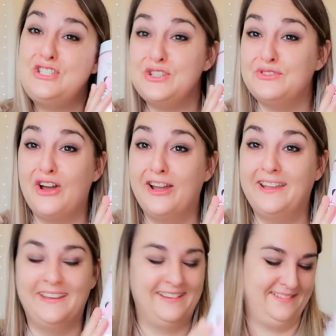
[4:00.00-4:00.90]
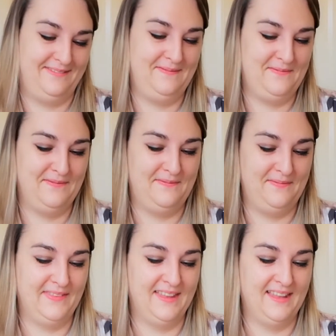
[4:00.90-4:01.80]
Do not eat.
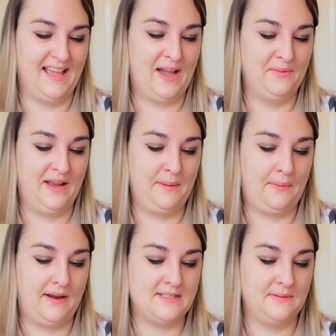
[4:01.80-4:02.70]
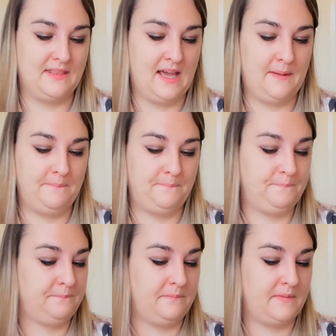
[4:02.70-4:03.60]
I'm well impressed with that.
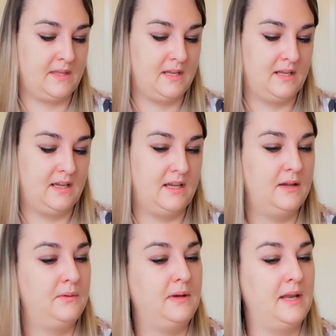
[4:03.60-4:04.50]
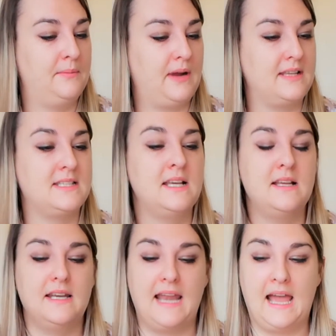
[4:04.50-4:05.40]
Well impressed.
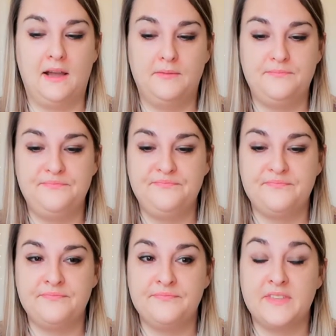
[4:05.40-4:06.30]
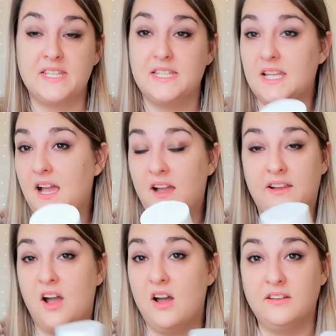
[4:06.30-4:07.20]
Now, I
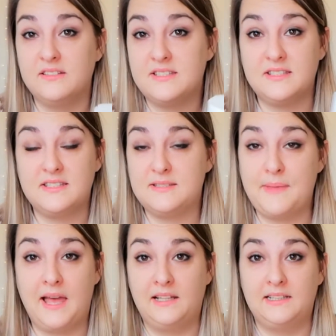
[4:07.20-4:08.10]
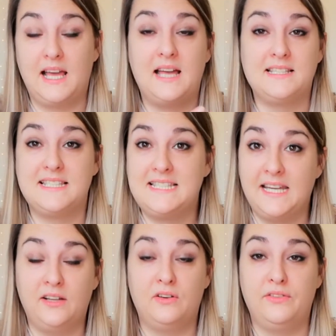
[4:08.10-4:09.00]
can't smell a
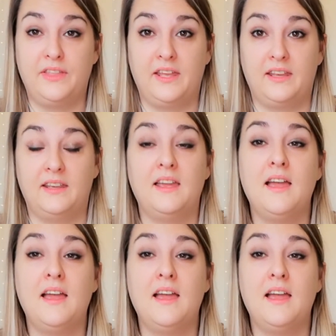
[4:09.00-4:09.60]
single thing.